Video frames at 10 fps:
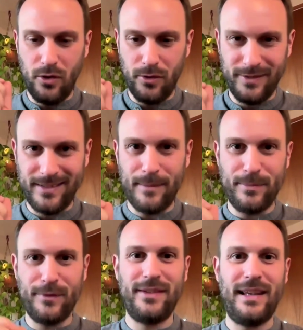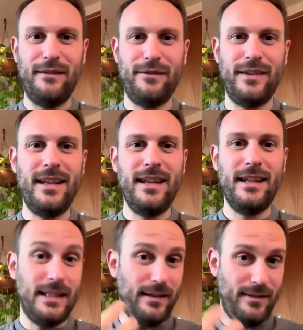concept of self
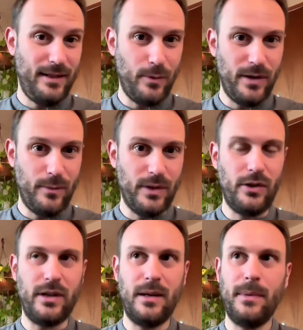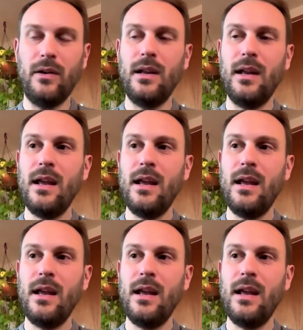that I think we're talking about.